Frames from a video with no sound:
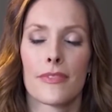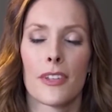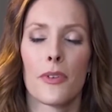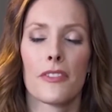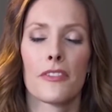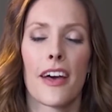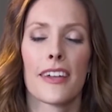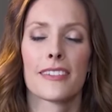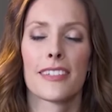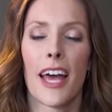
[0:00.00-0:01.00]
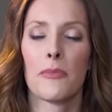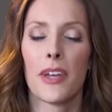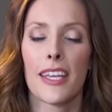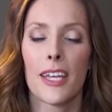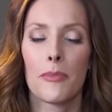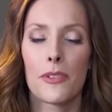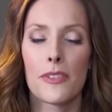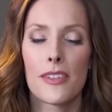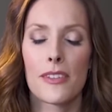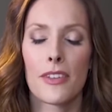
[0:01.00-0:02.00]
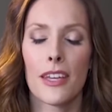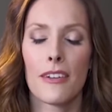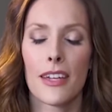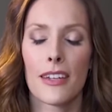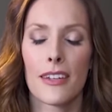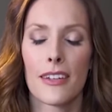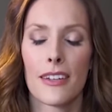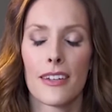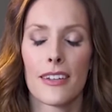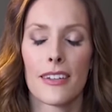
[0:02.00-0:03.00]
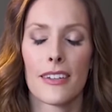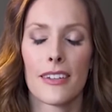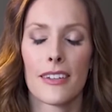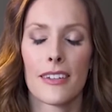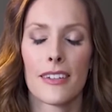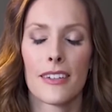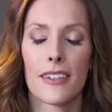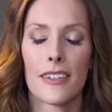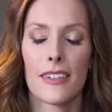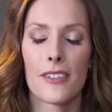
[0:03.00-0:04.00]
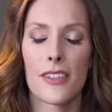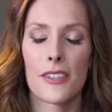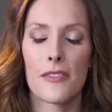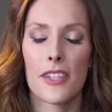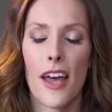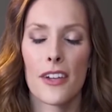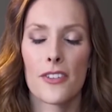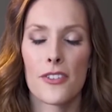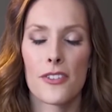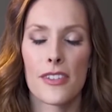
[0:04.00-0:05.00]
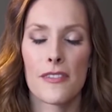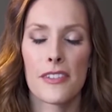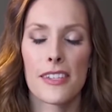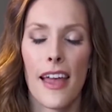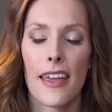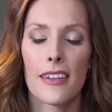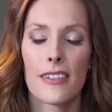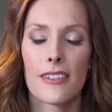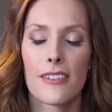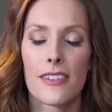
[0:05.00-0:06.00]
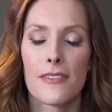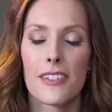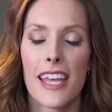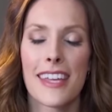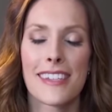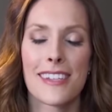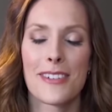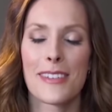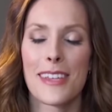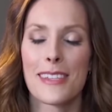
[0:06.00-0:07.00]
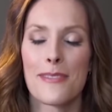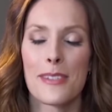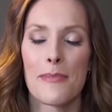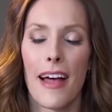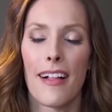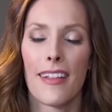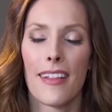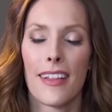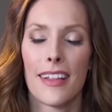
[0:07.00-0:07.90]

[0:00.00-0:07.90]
And one final time, waking up your sense of hearing, your sense of touch, your sense of sight, your sense of taste, and your sense of smell.